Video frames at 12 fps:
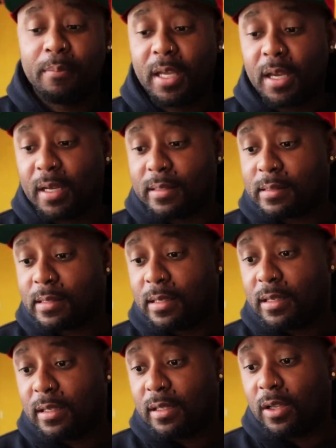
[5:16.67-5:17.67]
because,
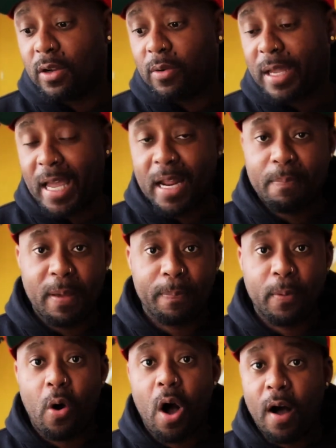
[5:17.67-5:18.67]
you know, getting
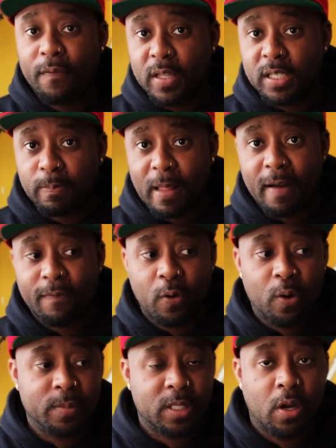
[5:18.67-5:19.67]
people off of these
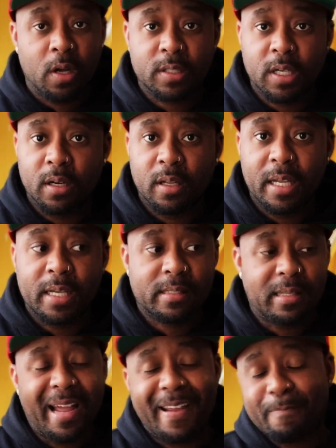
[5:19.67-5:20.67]
platforms and onto your
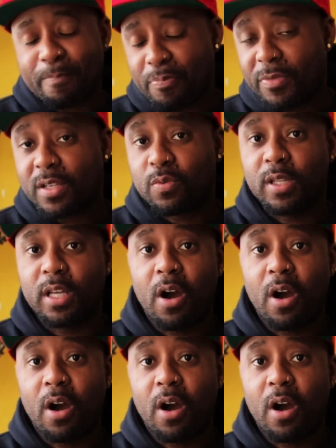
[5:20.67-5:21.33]
list, like, it's really